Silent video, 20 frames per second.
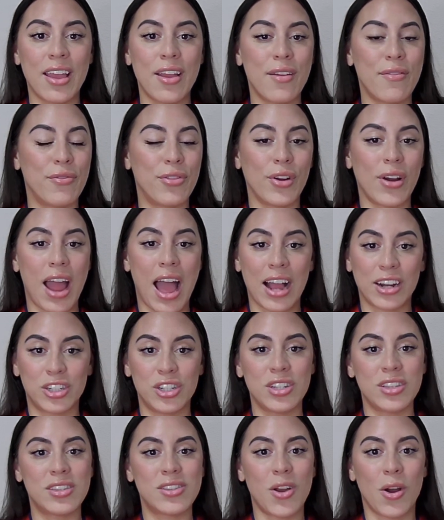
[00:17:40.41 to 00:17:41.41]
if their
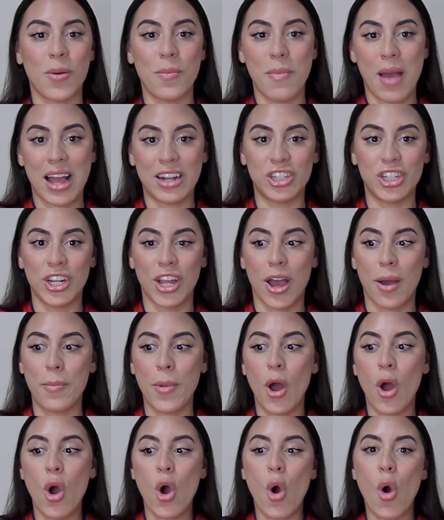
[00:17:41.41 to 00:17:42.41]
actions aren't matching up
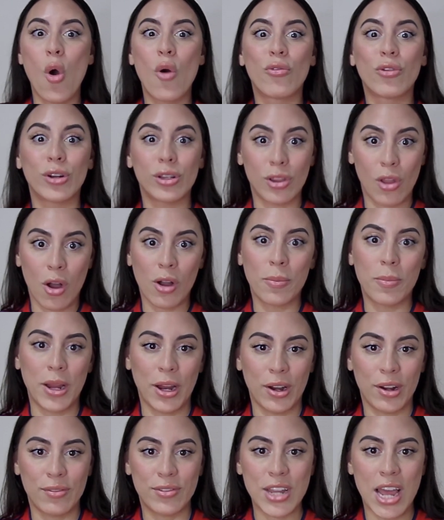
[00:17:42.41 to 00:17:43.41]
over a long
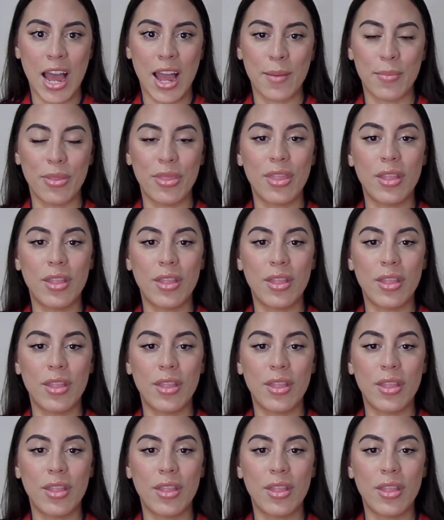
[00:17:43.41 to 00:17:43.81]
period of time.